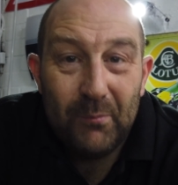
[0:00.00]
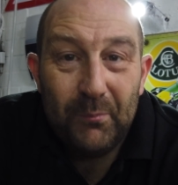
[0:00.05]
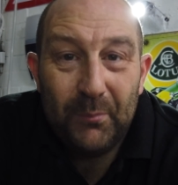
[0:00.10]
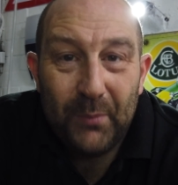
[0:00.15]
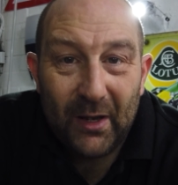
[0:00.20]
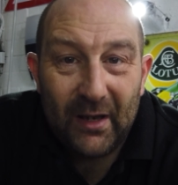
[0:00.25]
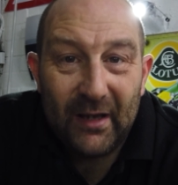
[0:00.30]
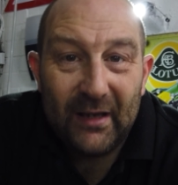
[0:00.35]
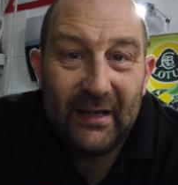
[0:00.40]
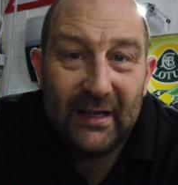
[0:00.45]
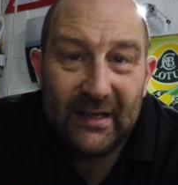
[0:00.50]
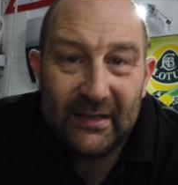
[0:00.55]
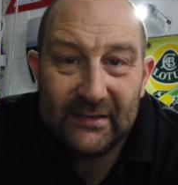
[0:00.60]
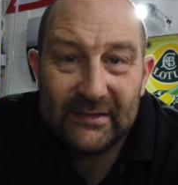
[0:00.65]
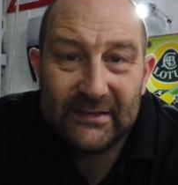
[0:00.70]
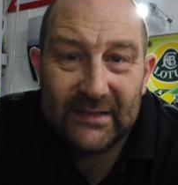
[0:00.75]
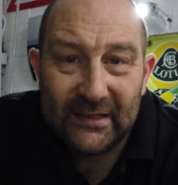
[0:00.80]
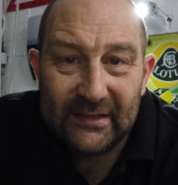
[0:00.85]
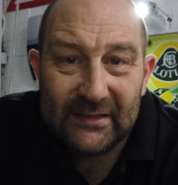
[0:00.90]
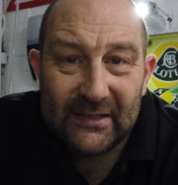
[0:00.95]
but it's
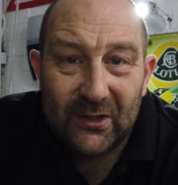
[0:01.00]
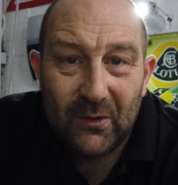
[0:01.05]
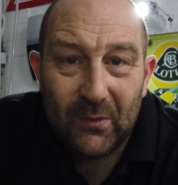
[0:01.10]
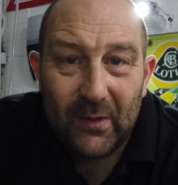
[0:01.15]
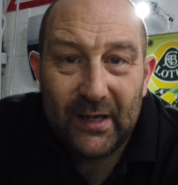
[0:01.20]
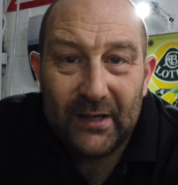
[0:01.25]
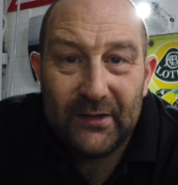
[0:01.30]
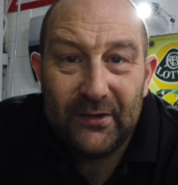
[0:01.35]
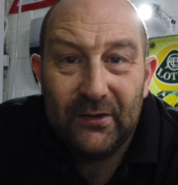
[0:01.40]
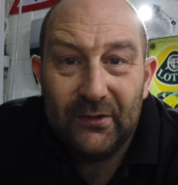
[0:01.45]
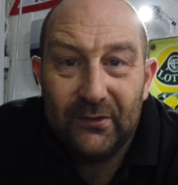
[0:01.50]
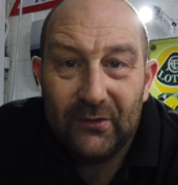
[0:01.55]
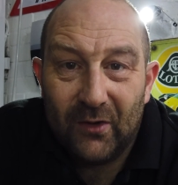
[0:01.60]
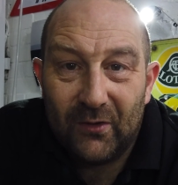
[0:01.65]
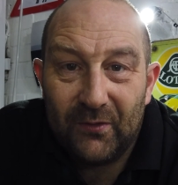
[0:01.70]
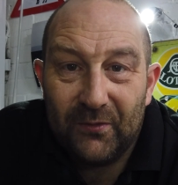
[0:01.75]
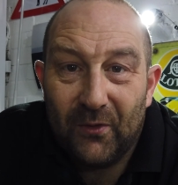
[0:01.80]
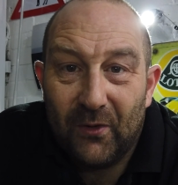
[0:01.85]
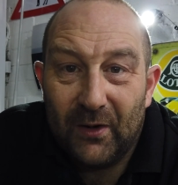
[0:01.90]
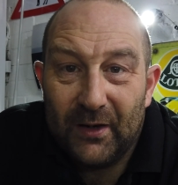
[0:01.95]
60 quid,
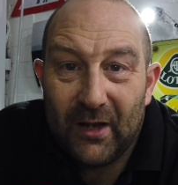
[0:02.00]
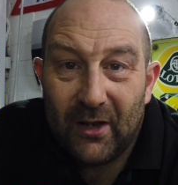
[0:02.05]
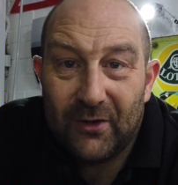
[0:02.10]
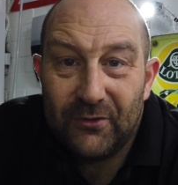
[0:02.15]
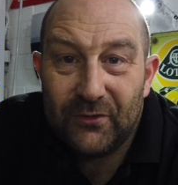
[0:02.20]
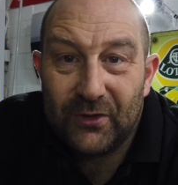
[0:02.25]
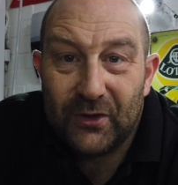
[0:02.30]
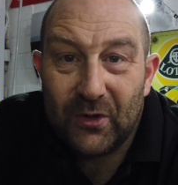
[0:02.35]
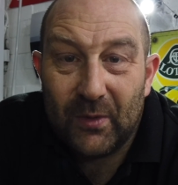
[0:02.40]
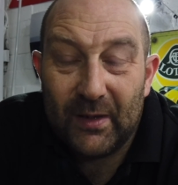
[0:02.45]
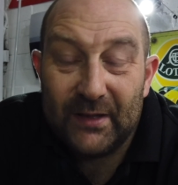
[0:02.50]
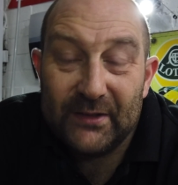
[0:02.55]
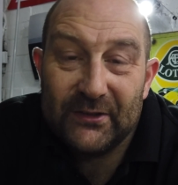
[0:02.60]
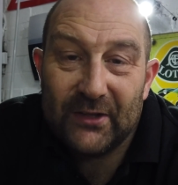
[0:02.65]
not 1,400 quid.